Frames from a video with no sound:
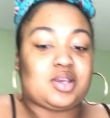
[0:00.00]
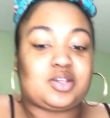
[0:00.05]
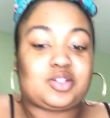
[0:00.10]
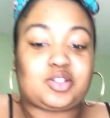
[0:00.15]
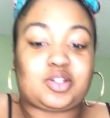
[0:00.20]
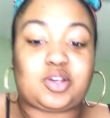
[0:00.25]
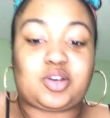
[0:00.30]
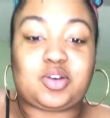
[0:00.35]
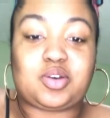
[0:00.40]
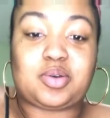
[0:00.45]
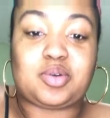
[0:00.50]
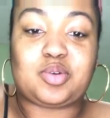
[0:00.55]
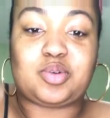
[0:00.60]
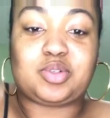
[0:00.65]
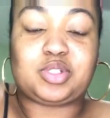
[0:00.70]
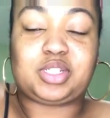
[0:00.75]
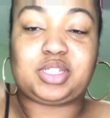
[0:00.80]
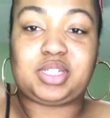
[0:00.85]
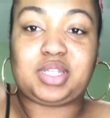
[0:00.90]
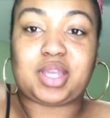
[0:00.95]
So
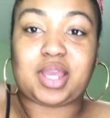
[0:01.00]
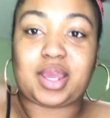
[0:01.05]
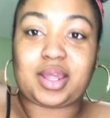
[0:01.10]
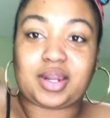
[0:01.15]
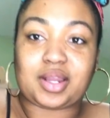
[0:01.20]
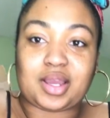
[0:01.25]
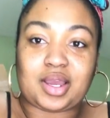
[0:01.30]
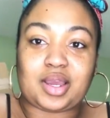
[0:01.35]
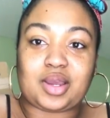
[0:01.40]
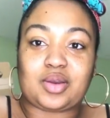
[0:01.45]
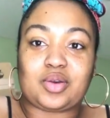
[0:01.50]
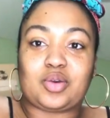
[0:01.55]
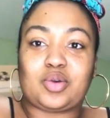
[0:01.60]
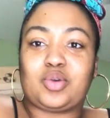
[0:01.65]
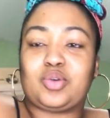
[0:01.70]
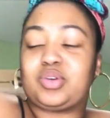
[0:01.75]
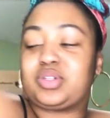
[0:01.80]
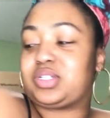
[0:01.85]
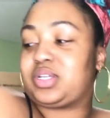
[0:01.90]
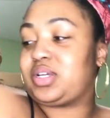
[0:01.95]
she had got, who is